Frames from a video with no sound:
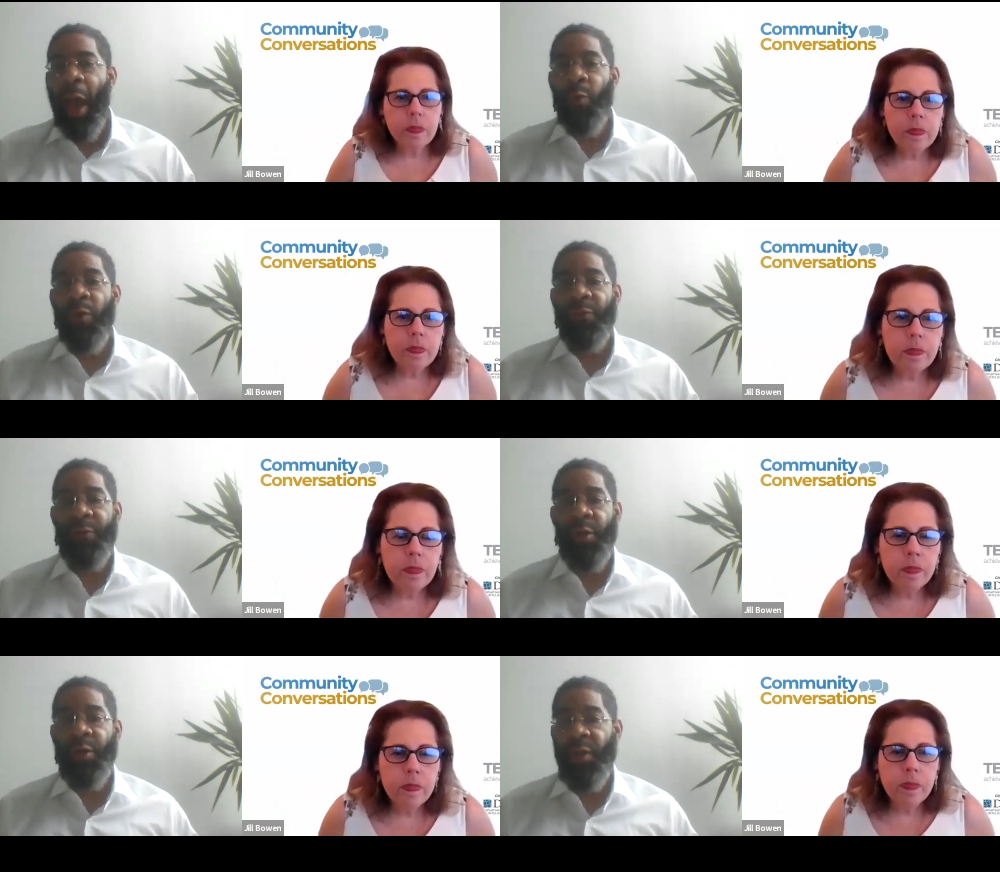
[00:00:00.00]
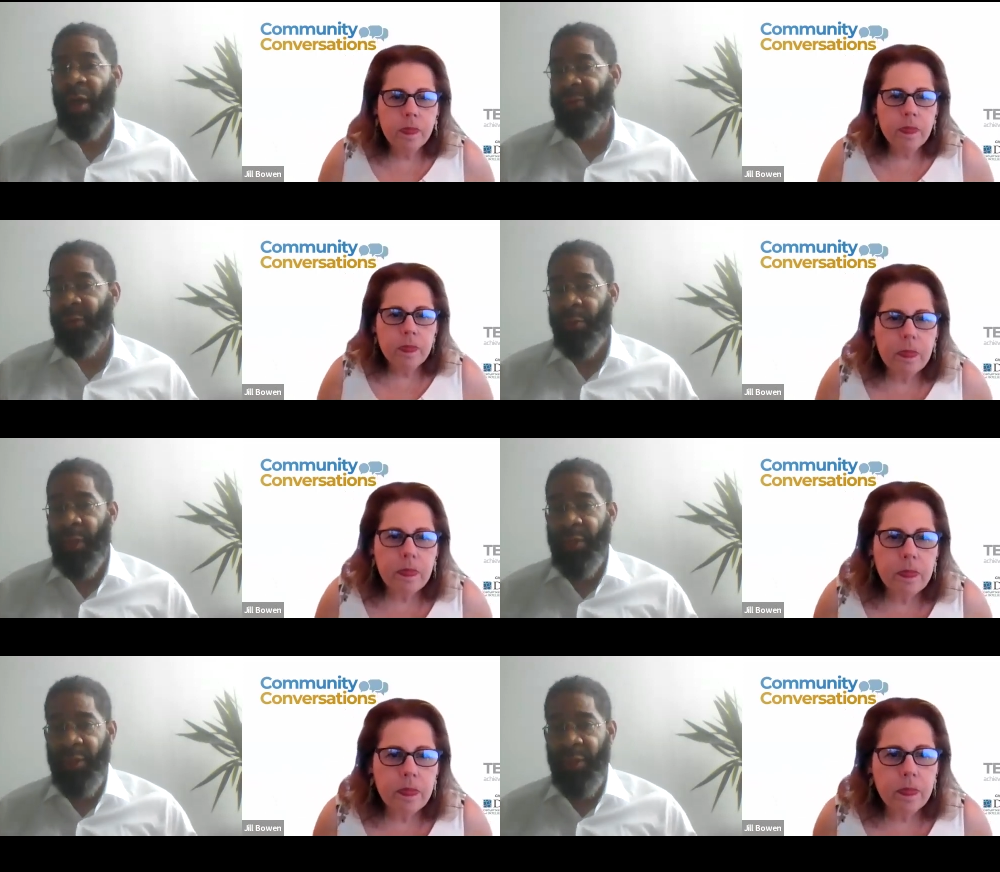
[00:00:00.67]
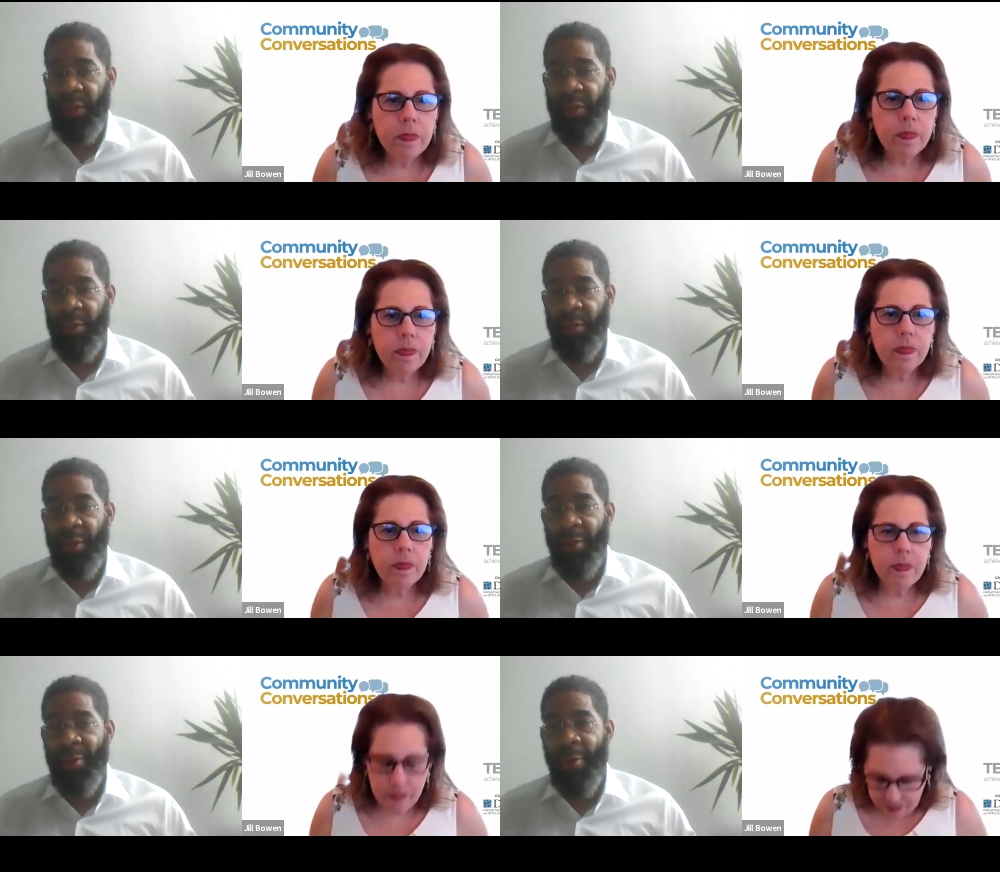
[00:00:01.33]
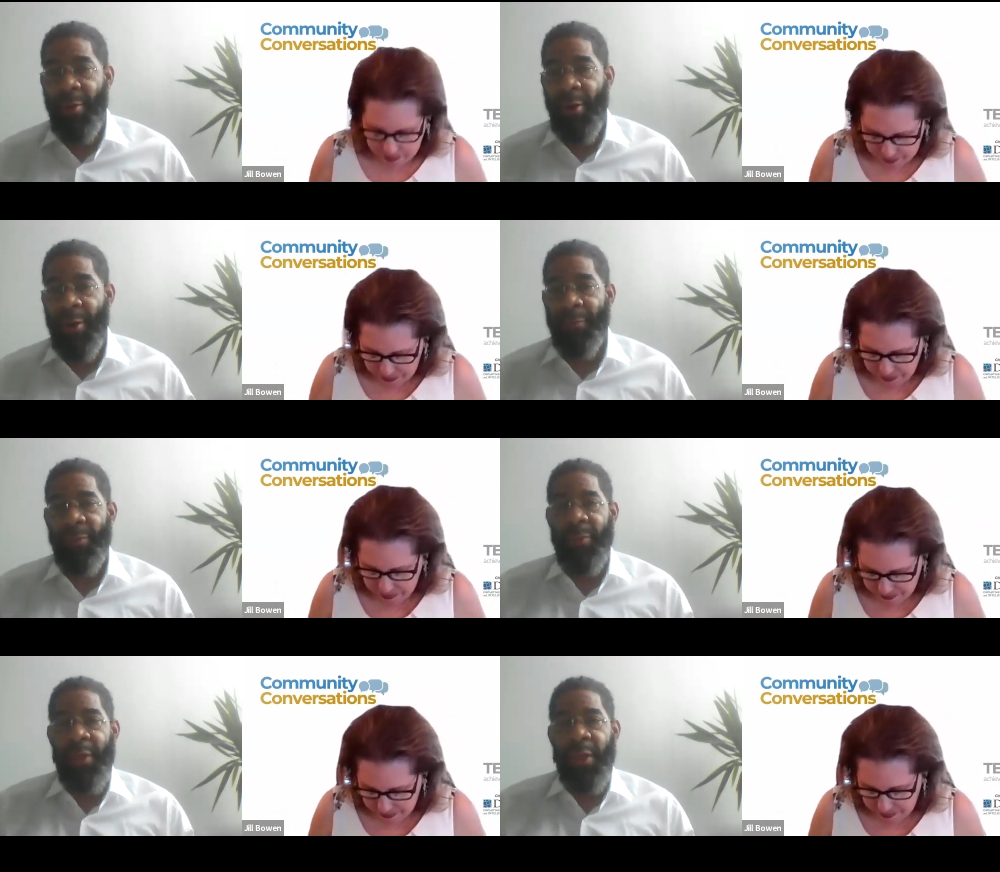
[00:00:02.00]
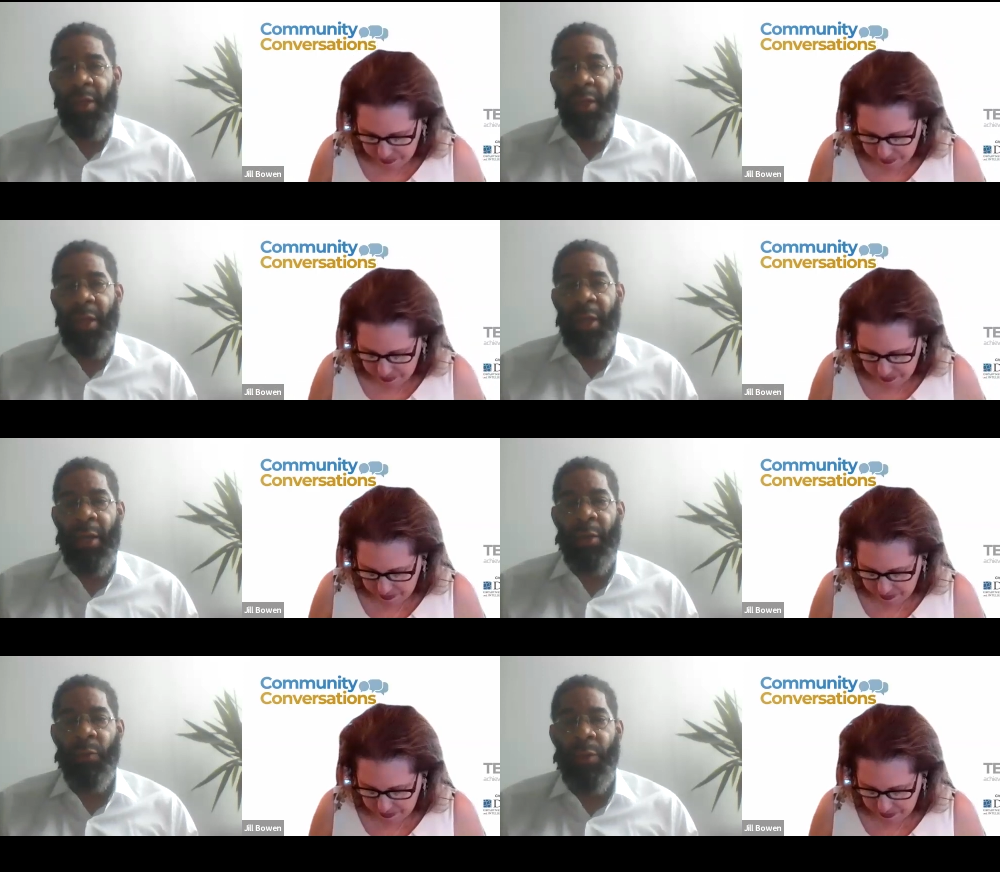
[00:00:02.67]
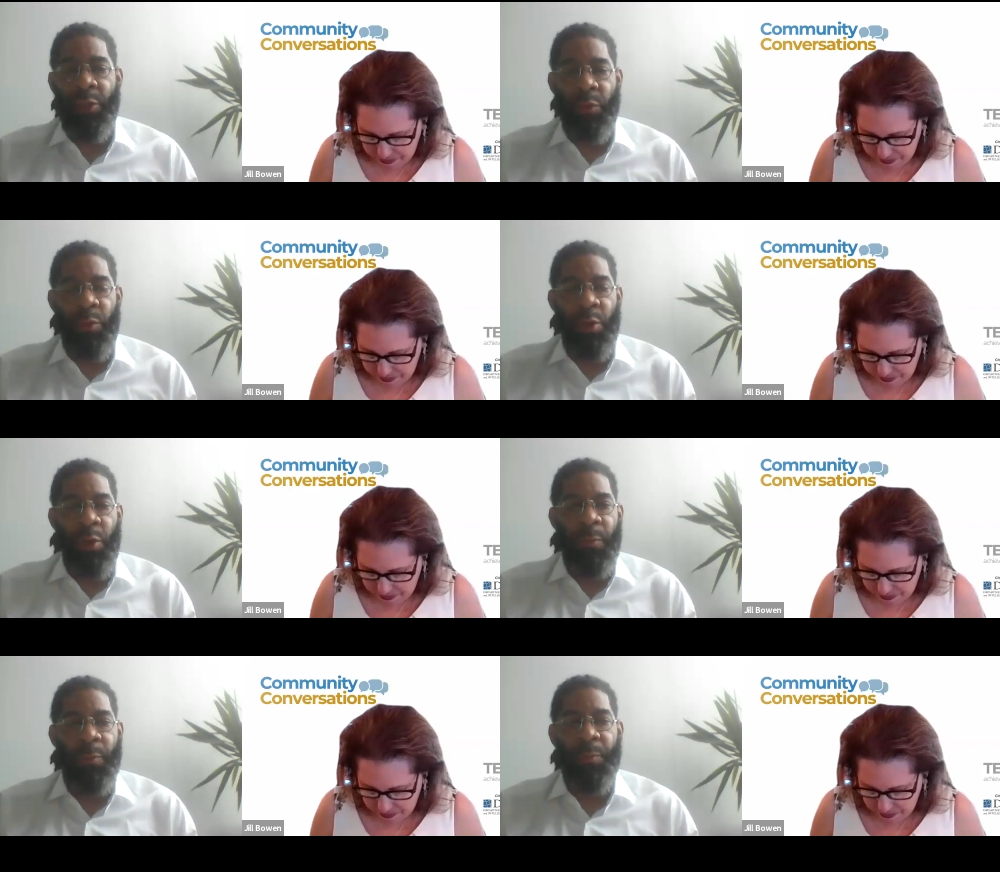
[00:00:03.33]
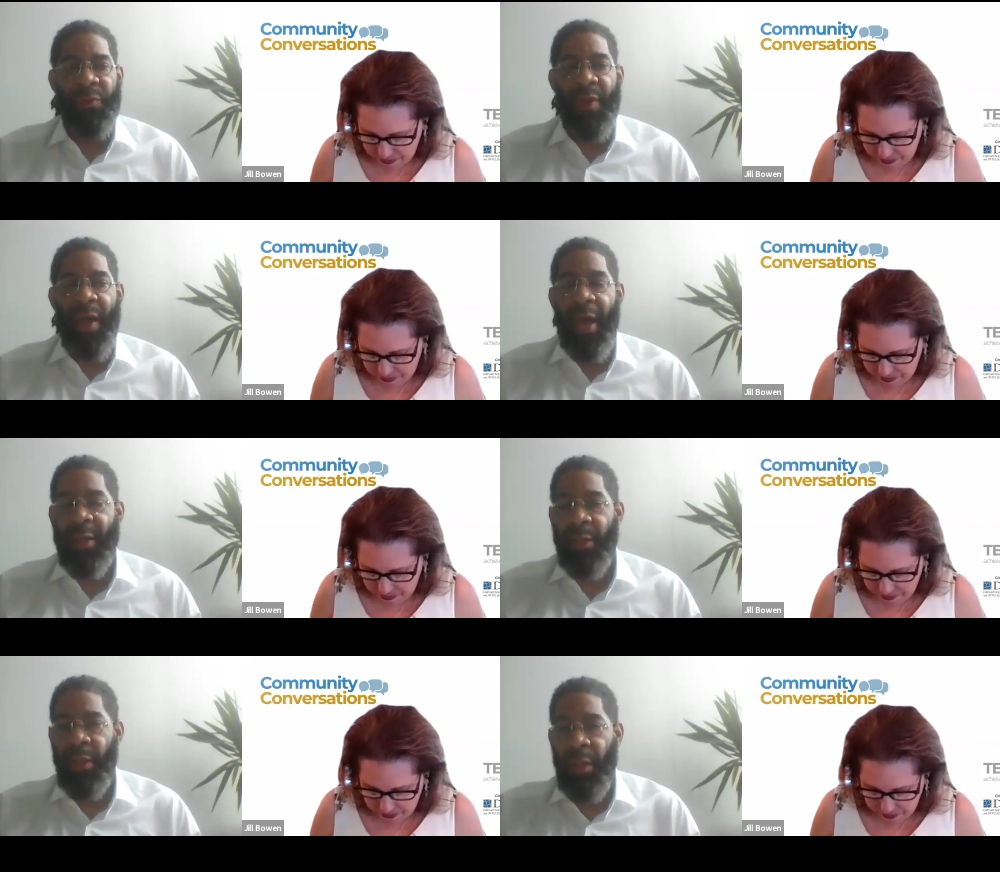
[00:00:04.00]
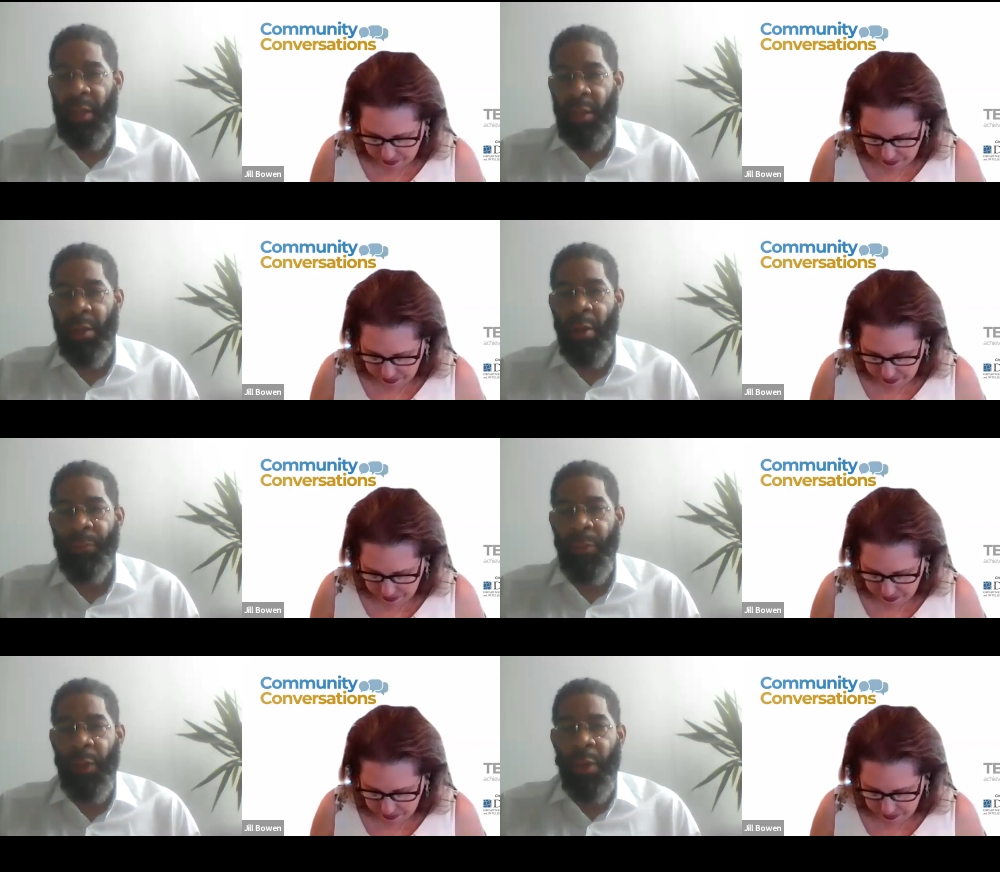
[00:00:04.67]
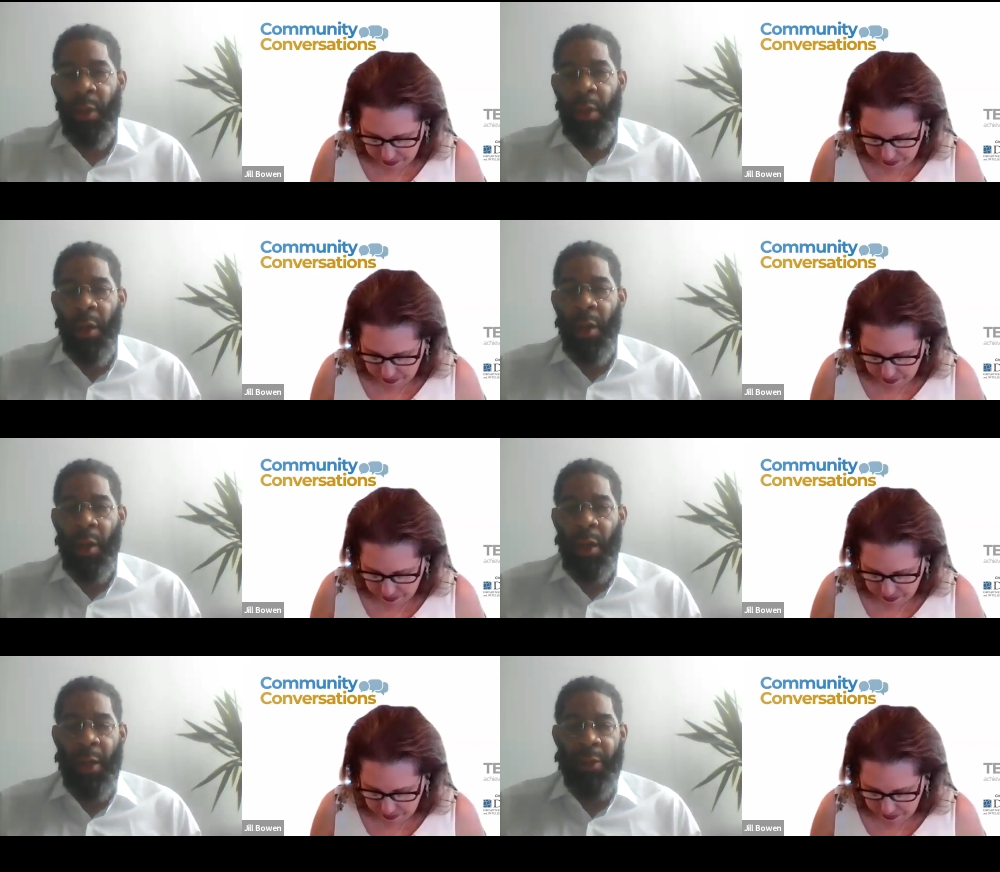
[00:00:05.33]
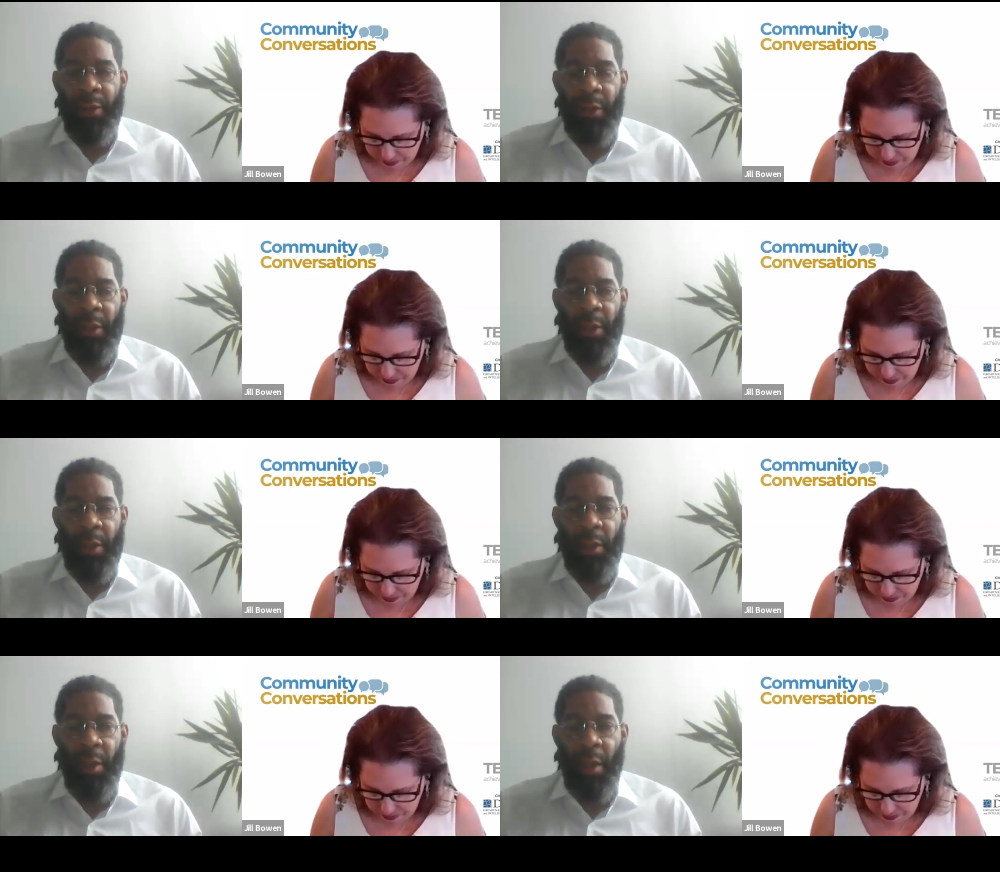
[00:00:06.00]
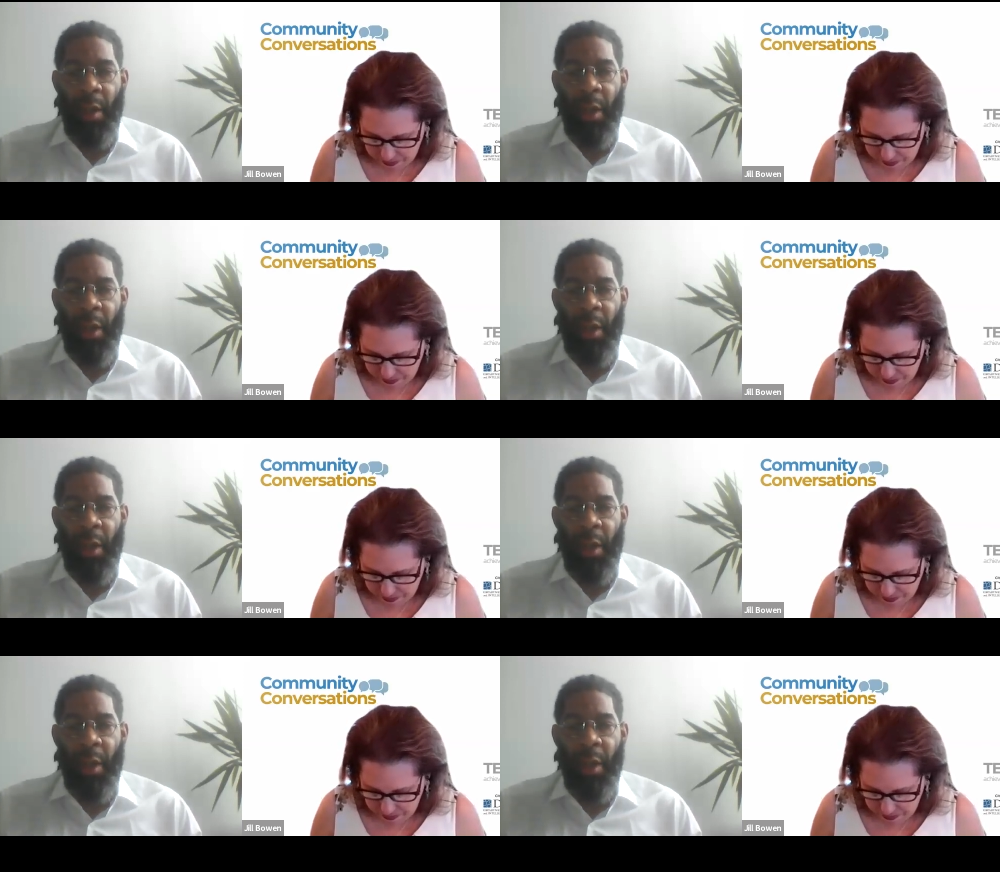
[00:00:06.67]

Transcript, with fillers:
Speaker 1: our first FQHC, um, uh, which will provide the, um, uh, the